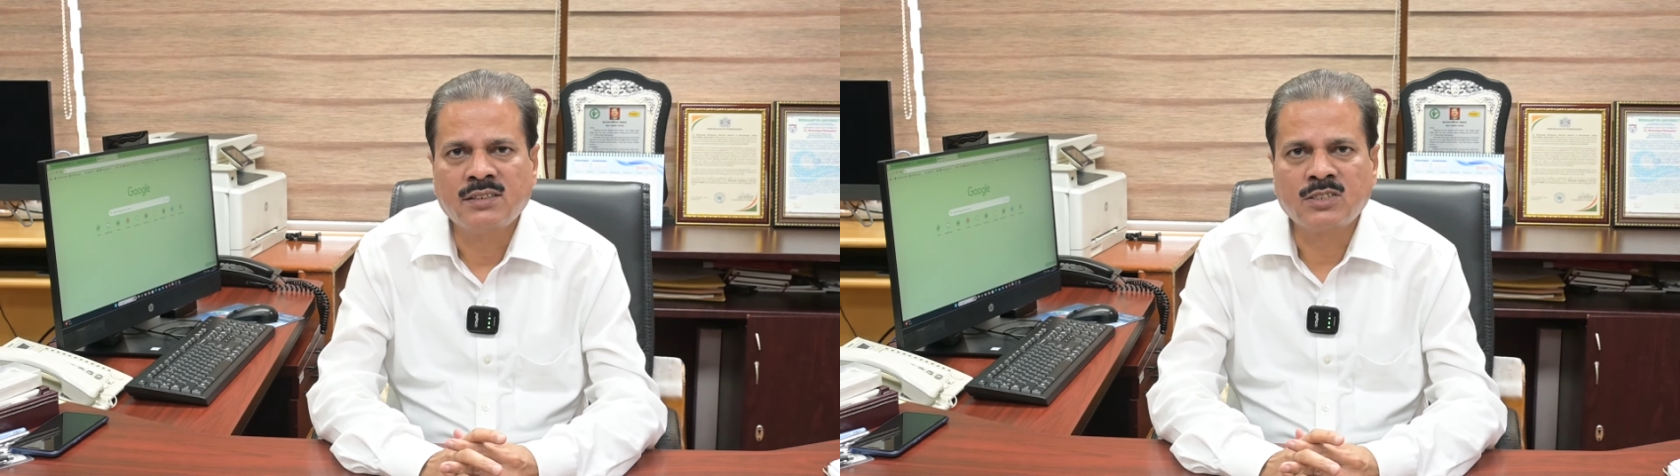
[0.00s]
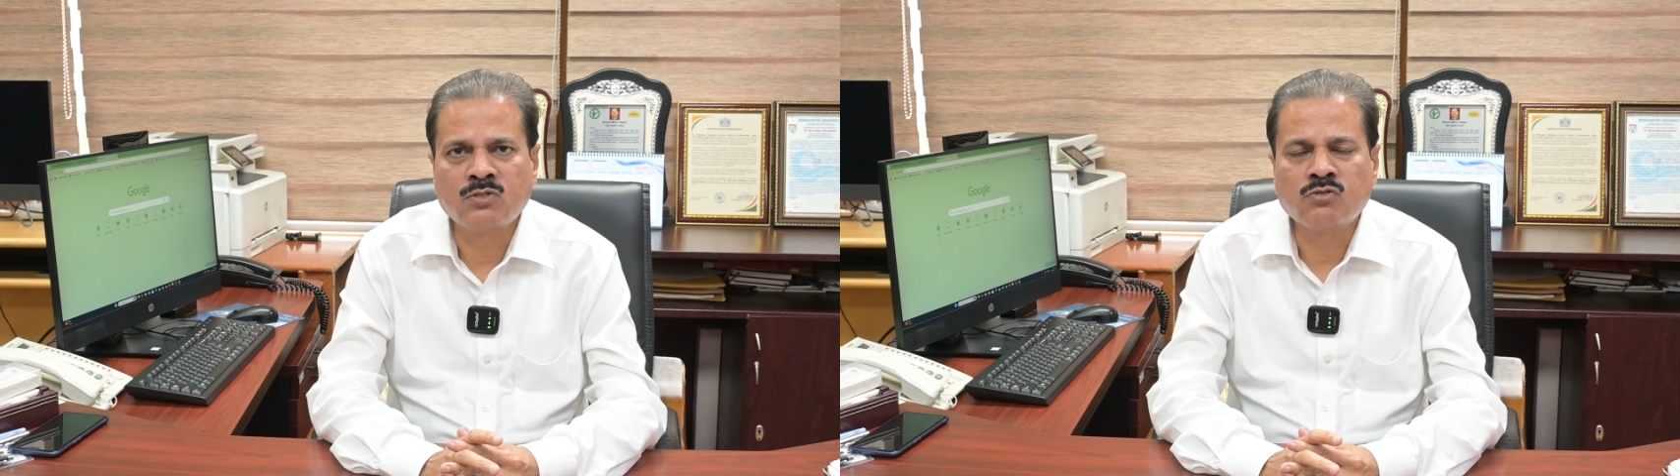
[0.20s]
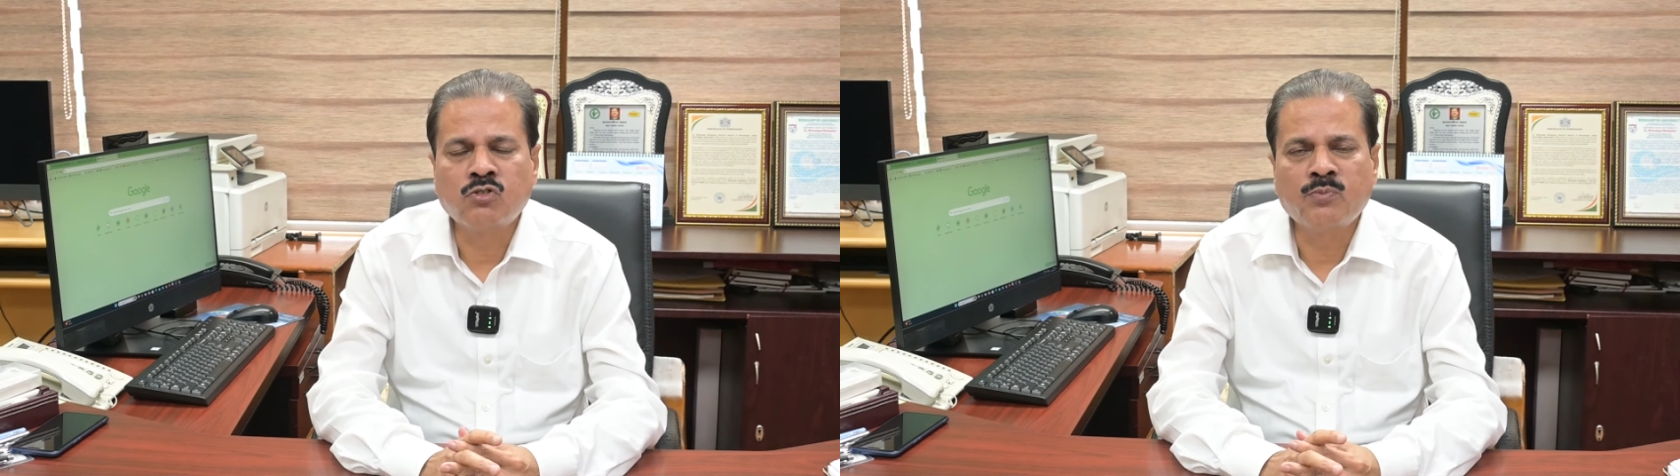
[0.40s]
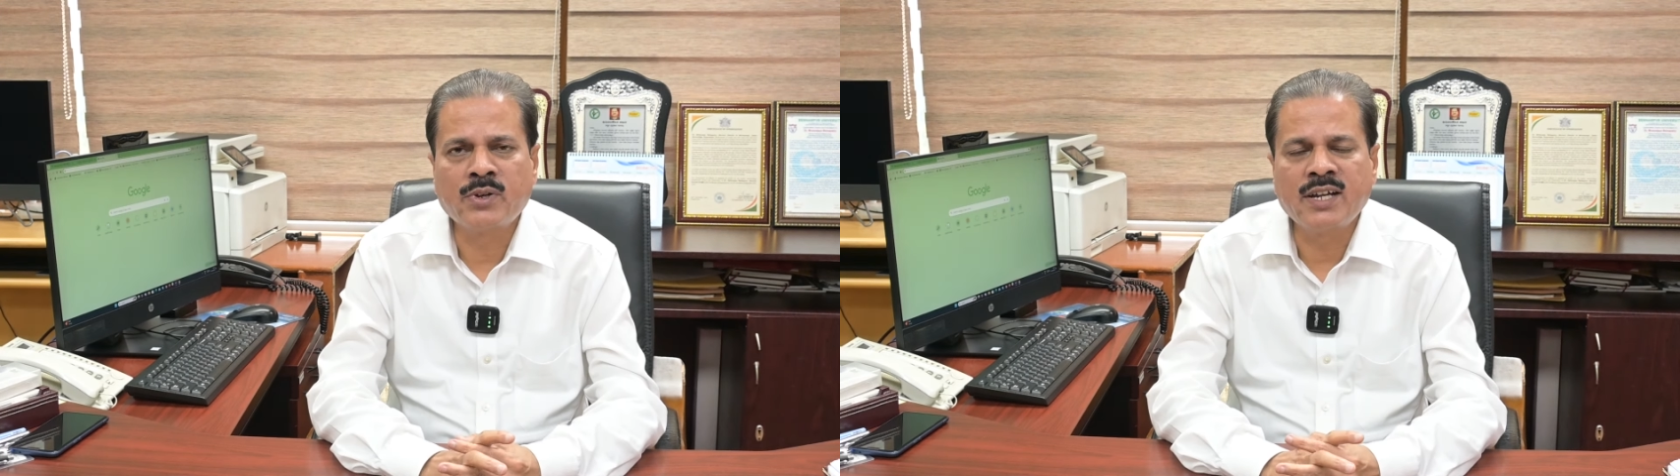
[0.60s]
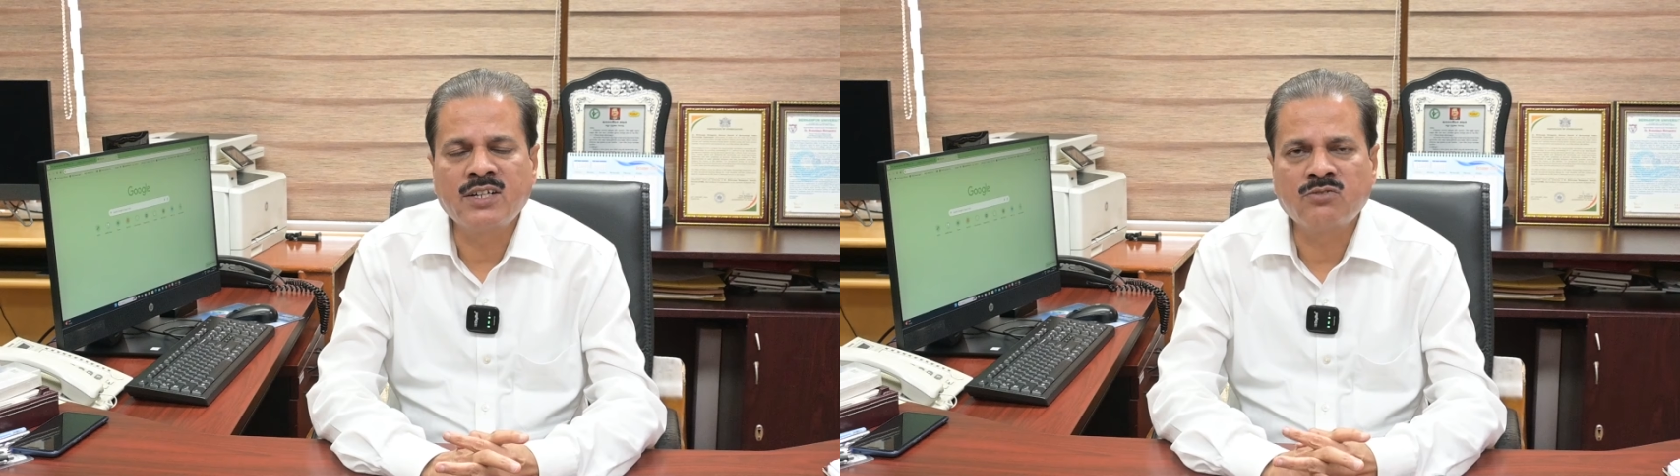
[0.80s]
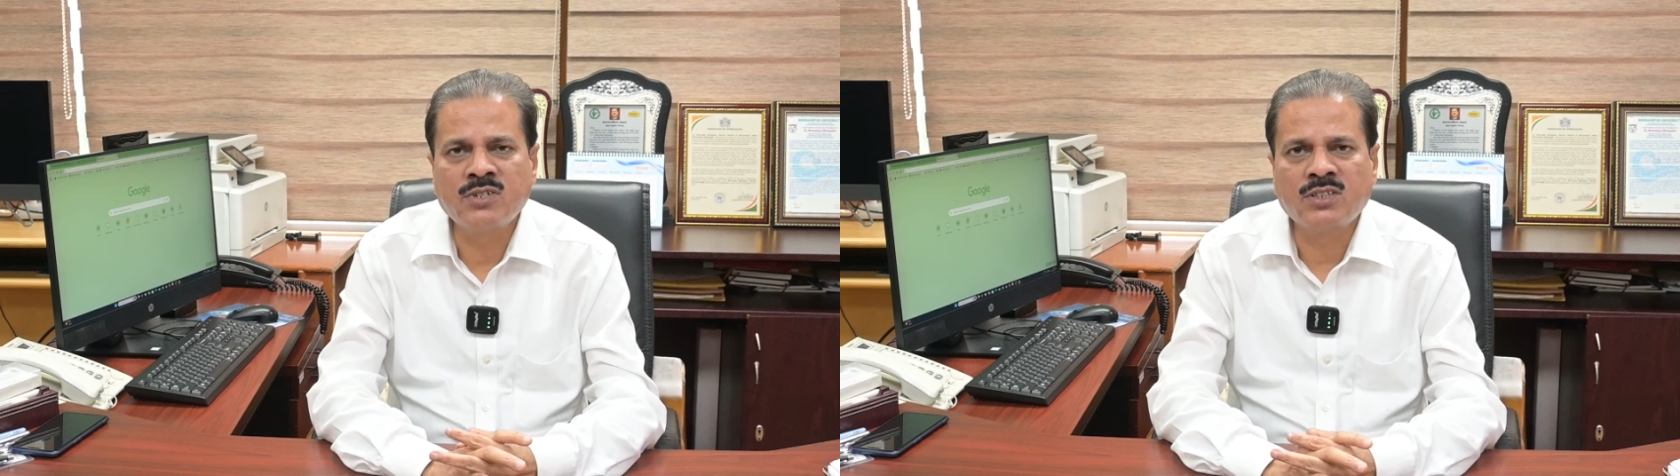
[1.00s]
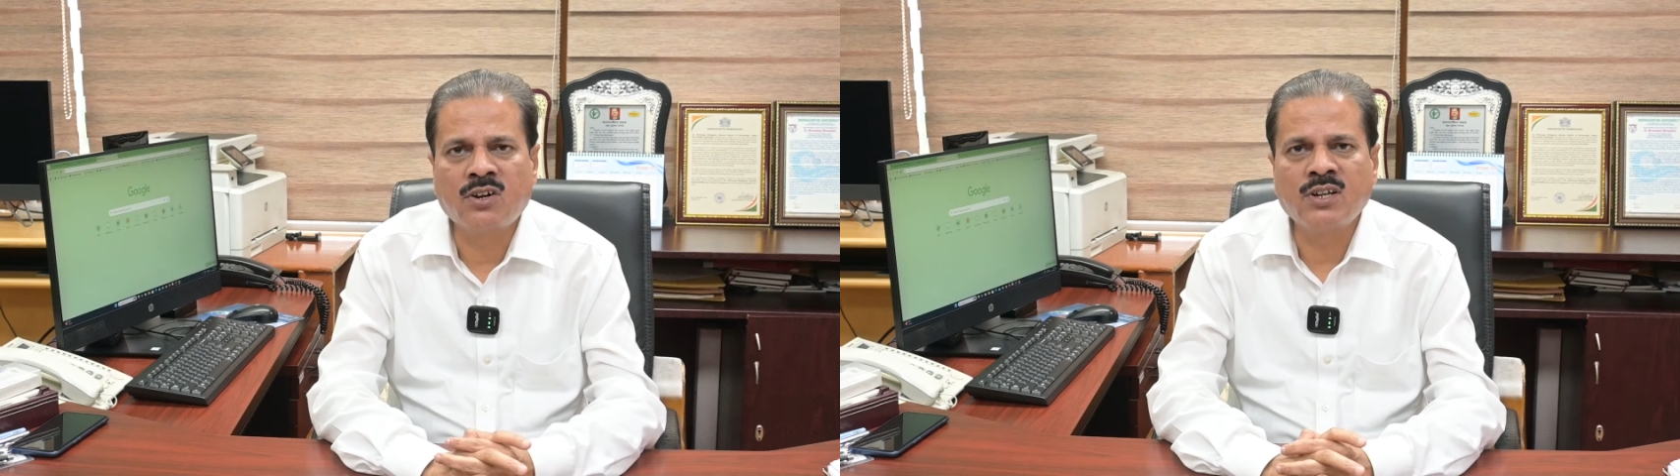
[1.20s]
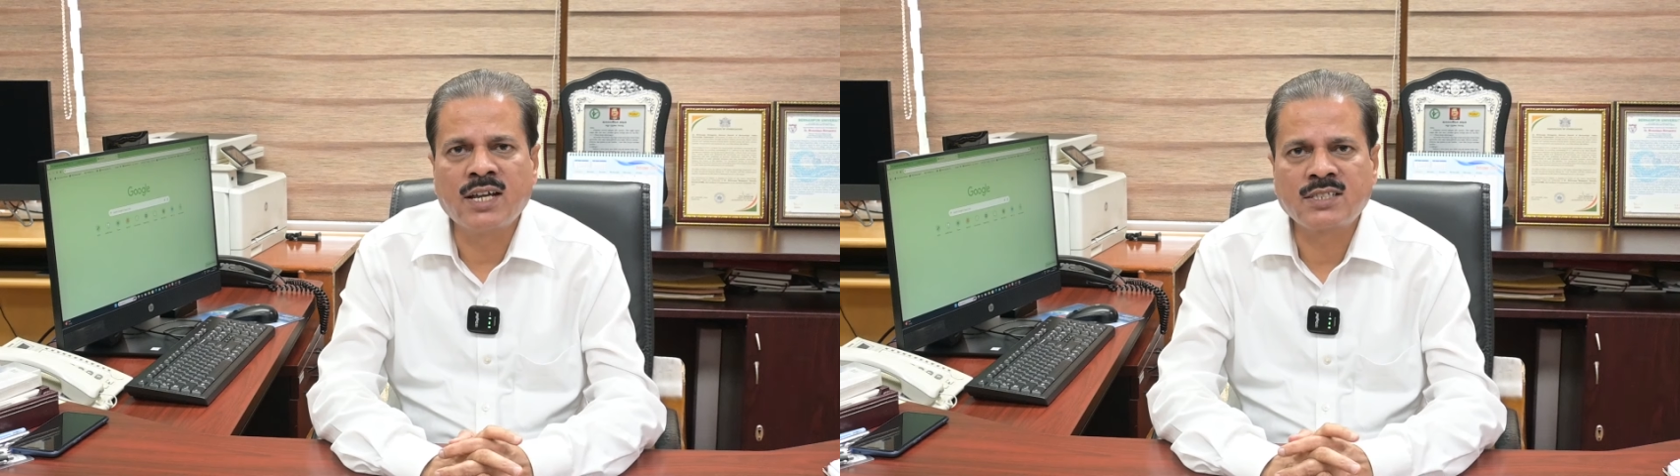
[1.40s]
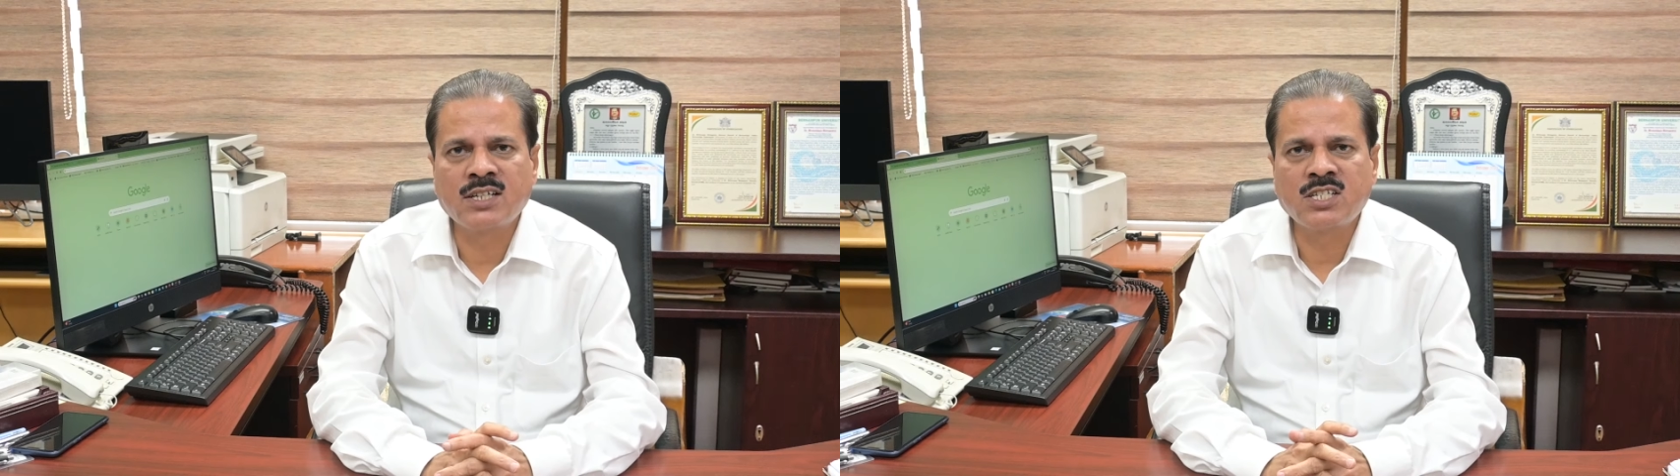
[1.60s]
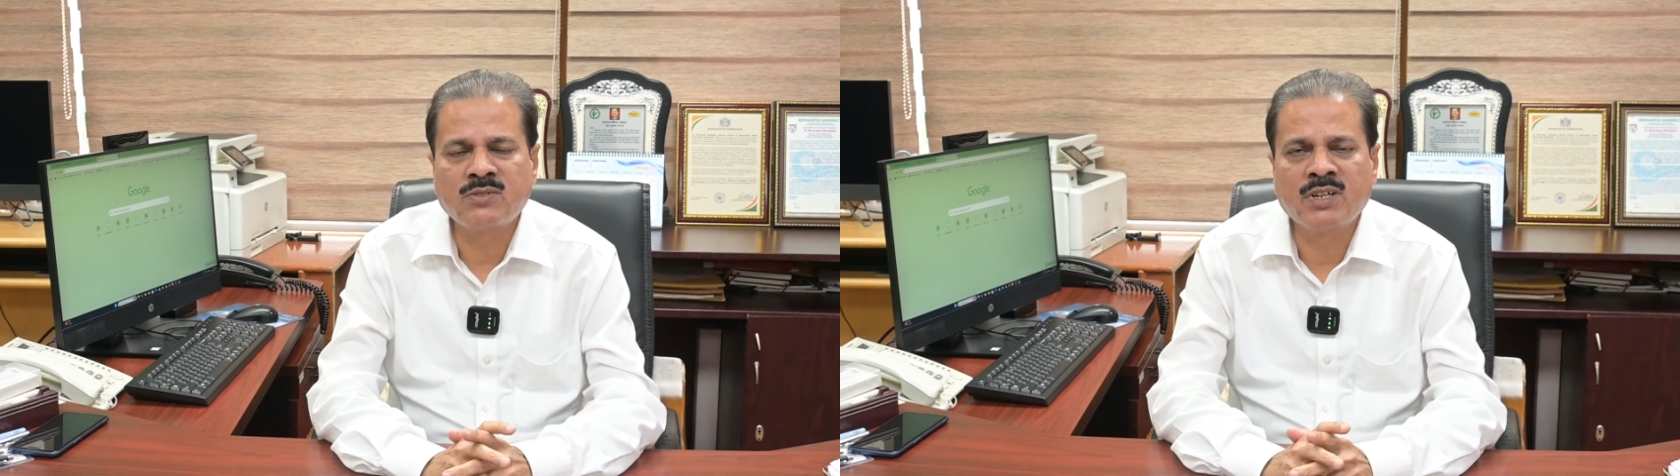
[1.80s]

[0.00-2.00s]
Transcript: They should cooperate with all actions